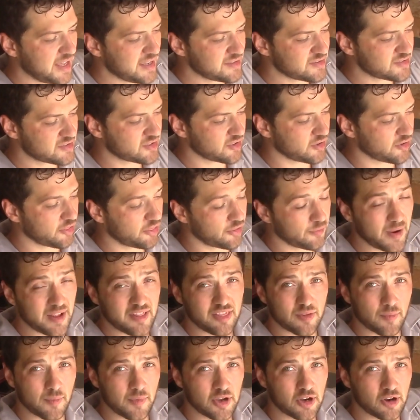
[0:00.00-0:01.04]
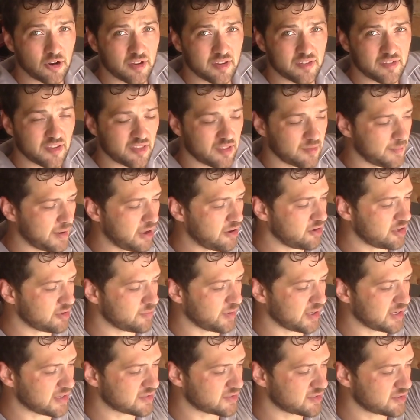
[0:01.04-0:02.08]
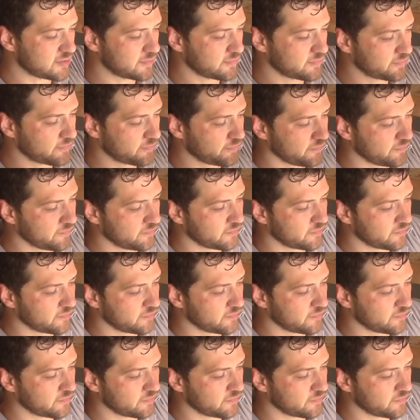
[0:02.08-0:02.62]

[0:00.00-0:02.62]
Next, thread the mirror into the mounting base.